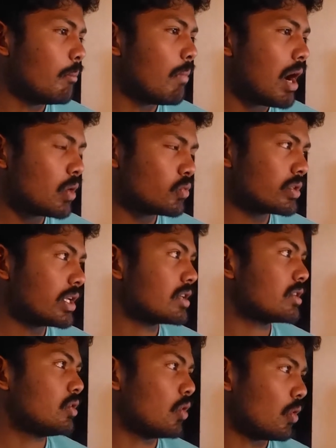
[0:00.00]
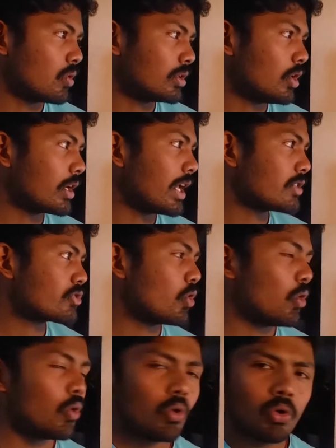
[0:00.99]
the mountain god. Okay,
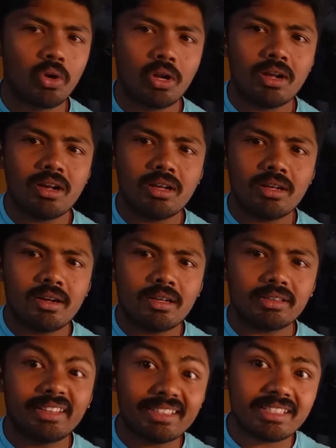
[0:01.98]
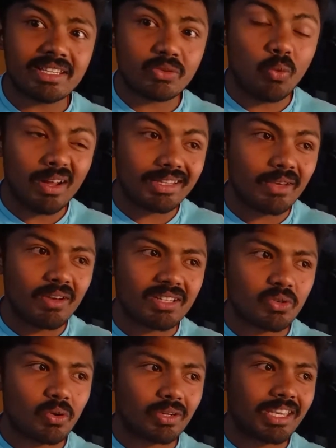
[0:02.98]
so this is what they
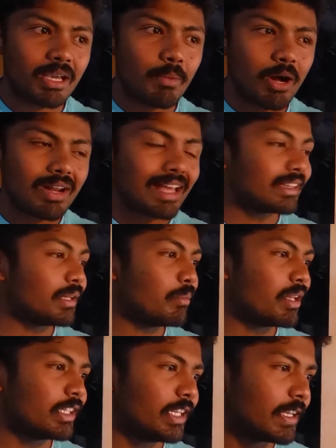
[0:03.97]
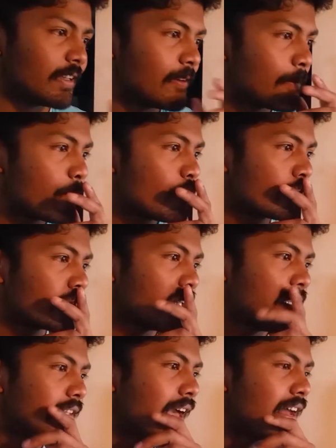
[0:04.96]
was talking about at the beginning.
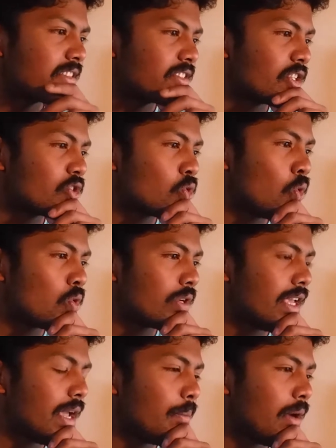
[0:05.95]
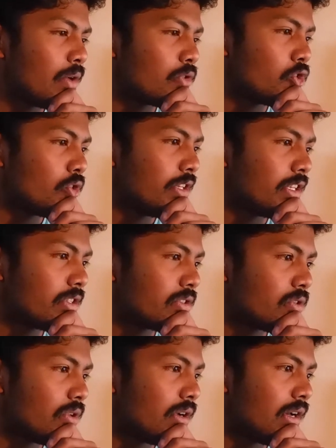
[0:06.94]
There's a story about to
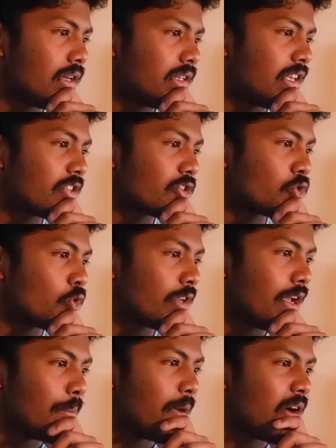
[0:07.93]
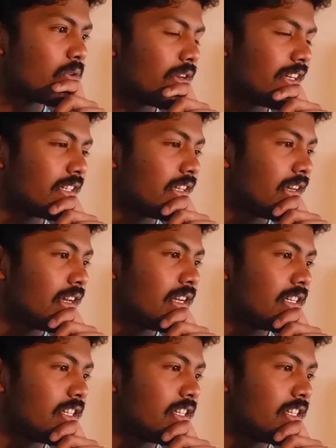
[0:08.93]
destroy. Uh, there's a story about it